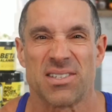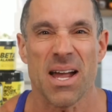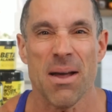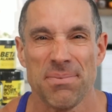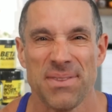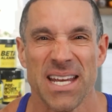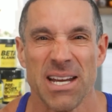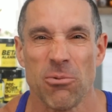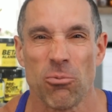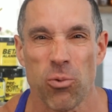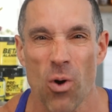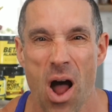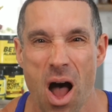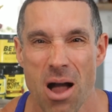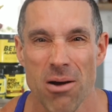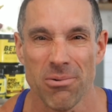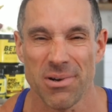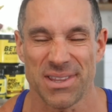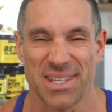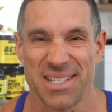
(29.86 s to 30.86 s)
Something
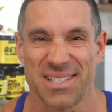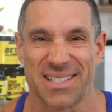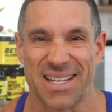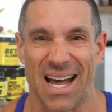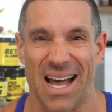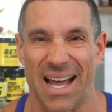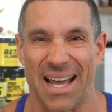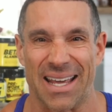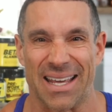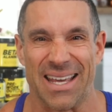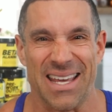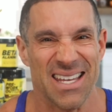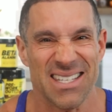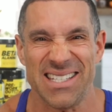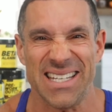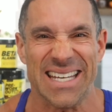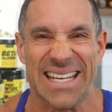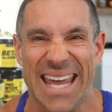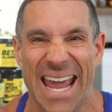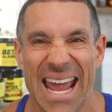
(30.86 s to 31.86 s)
wrong with this guy.
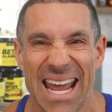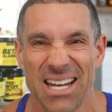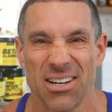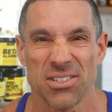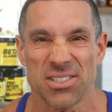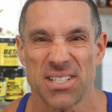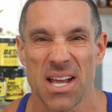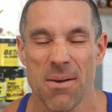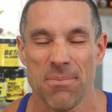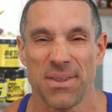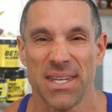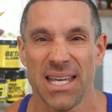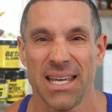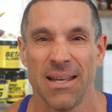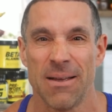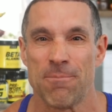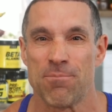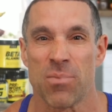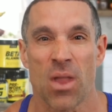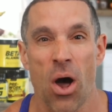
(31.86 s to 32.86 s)
Is he gay or
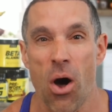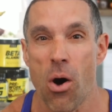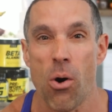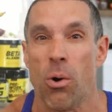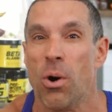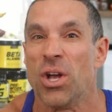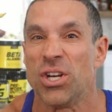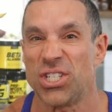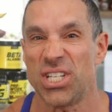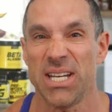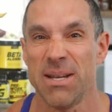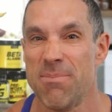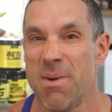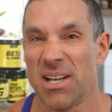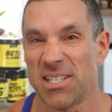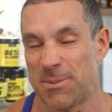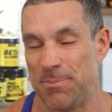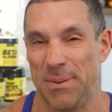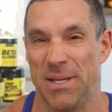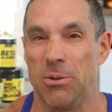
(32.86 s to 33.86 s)
something? Oh, she
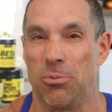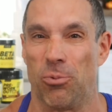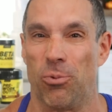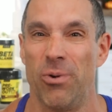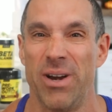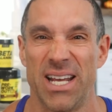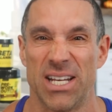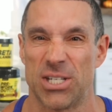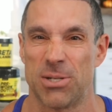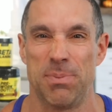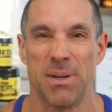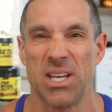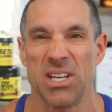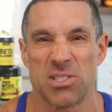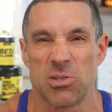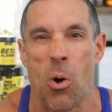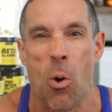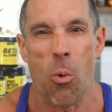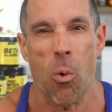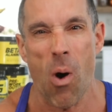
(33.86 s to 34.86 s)
must be rich
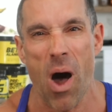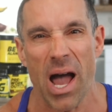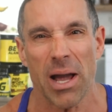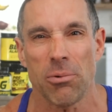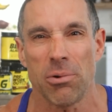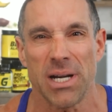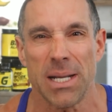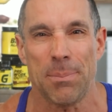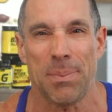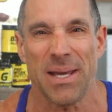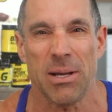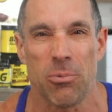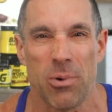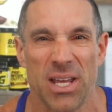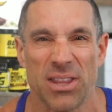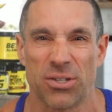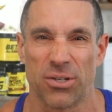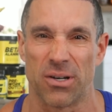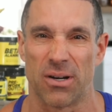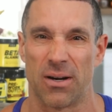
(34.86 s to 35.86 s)
because why would he be
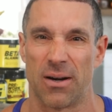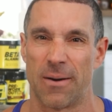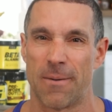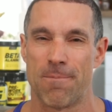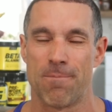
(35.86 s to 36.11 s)
with her?